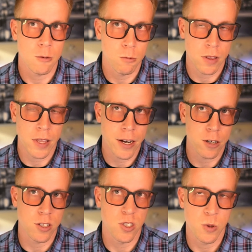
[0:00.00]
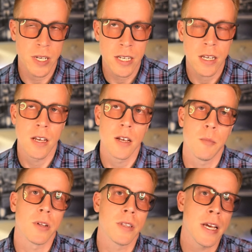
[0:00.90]
what they are doing,
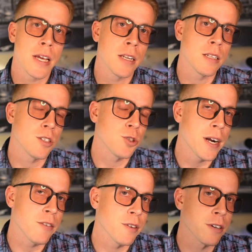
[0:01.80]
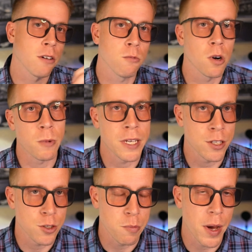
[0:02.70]
but then try to figure out what we
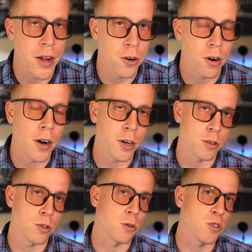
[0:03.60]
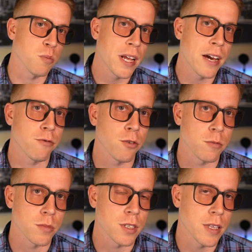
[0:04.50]
can do better on our social platforms.